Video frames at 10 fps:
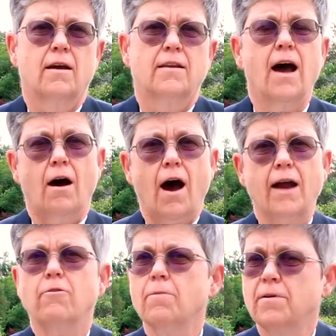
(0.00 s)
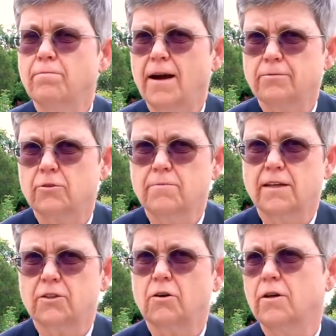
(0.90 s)
Now, I grew up in Pipestone,
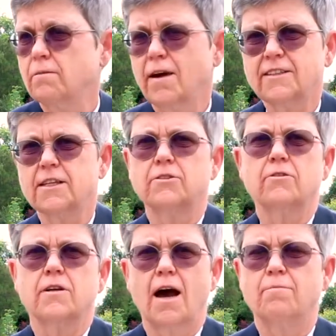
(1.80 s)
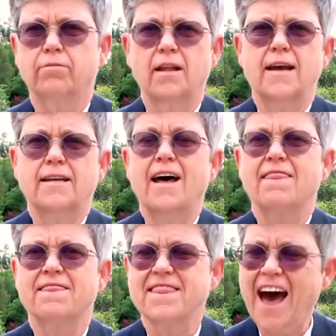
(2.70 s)
Minnesota, and my sister and I played
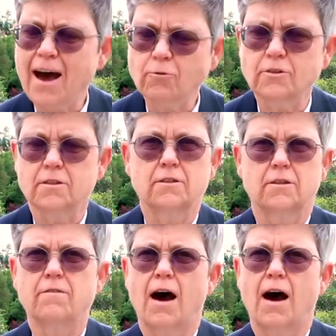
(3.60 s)
thousands of